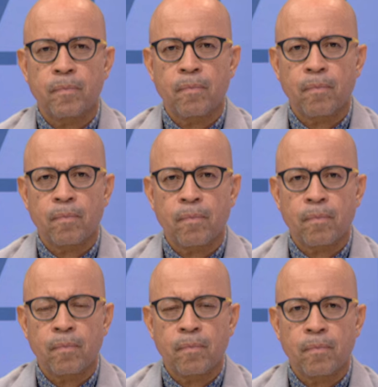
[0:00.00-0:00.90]

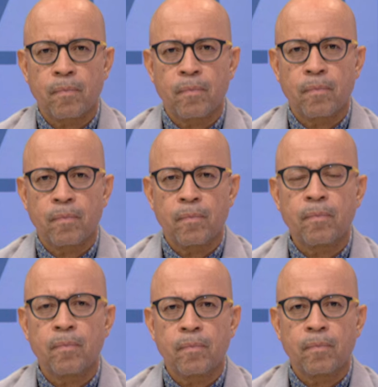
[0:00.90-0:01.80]

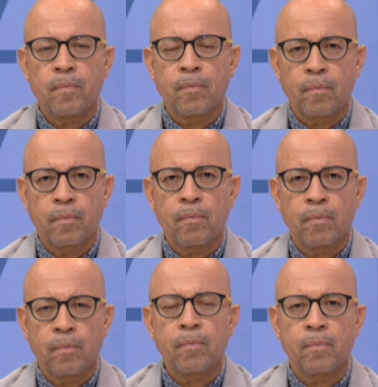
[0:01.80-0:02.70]

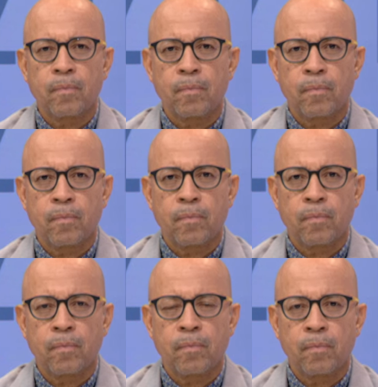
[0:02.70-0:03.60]

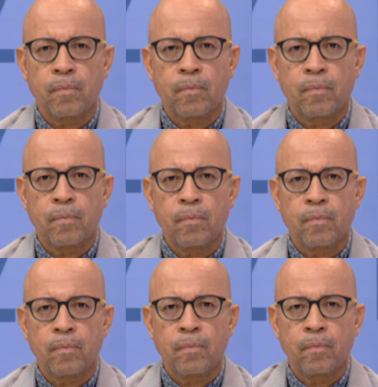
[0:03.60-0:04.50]

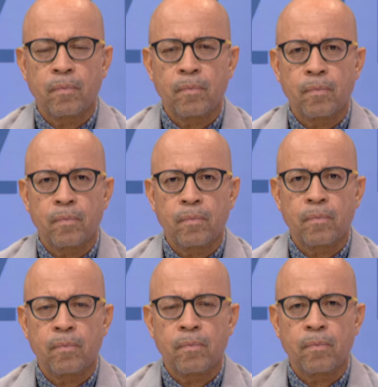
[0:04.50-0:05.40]

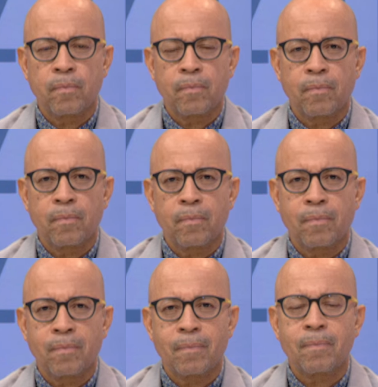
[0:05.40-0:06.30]

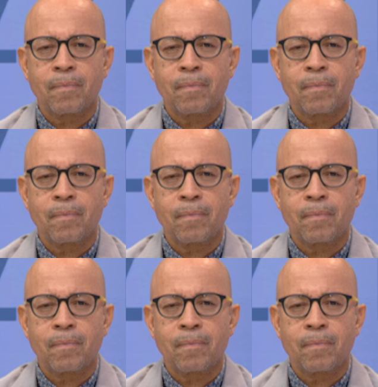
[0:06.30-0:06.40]
This person isn't speaking.